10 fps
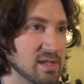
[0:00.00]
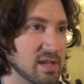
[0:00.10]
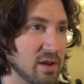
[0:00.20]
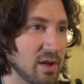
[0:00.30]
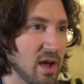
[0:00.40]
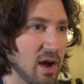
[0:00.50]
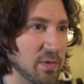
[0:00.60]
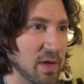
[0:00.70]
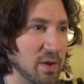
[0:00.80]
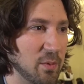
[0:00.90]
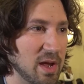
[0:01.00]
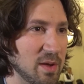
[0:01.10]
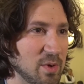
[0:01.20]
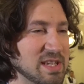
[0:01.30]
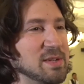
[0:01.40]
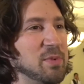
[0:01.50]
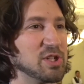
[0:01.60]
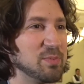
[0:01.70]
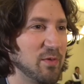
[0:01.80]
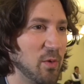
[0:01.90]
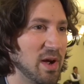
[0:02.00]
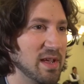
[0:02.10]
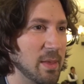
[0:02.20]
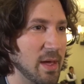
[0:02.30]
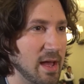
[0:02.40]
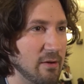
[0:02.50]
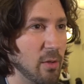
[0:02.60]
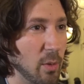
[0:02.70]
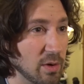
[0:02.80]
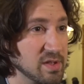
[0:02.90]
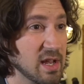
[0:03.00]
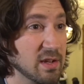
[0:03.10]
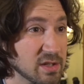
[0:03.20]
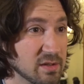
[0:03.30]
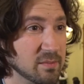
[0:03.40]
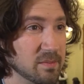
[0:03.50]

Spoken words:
So I think we tend to punch above our weight in that area on the world stage.